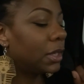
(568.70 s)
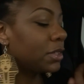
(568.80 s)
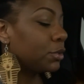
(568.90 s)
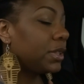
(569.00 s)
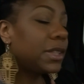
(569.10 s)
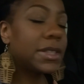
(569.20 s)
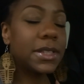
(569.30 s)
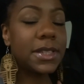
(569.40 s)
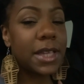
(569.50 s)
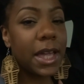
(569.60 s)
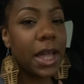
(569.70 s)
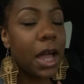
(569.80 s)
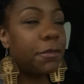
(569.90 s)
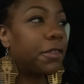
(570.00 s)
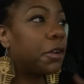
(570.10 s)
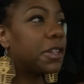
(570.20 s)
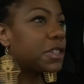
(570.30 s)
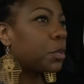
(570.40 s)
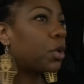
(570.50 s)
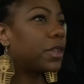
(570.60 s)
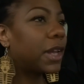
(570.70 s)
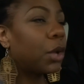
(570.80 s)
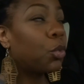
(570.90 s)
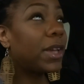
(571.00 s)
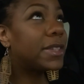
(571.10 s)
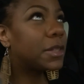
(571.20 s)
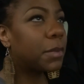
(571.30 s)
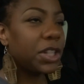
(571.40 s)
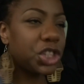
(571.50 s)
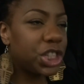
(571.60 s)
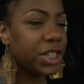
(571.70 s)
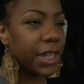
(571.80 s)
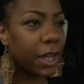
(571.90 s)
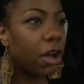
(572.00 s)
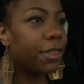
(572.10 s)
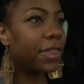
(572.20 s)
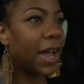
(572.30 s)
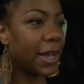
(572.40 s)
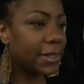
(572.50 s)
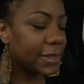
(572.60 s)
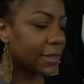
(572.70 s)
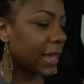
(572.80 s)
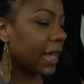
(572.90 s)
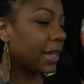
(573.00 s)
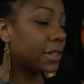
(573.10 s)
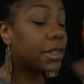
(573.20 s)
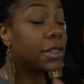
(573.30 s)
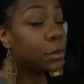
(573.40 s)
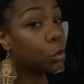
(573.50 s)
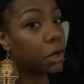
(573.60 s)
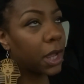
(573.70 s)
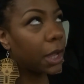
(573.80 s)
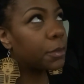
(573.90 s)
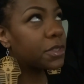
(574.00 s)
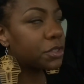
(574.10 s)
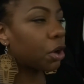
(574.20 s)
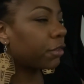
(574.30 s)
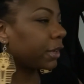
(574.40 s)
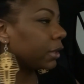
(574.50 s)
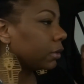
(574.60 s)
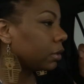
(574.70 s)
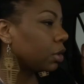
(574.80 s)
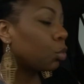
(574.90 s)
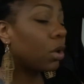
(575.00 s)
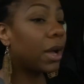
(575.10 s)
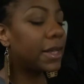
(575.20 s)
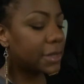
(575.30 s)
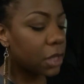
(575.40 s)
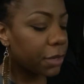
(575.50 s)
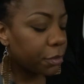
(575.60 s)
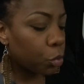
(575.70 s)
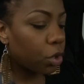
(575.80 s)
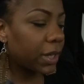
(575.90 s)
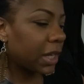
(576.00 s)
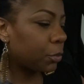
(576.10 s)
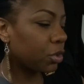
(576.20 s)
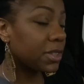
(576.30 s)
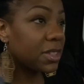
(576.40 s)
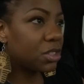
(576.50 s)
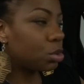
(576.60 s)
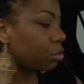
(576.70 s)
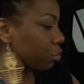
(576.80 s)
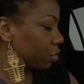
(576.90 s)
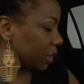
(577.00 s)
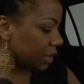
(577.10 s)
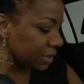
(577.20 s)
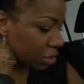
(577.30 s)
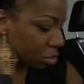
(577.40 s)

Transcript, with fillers: So needless to say, I'm very disappointed that I wasted my cheat day on that. And this morning I'm starving. Well, it's not even morning anymore. It's 2.30. Is it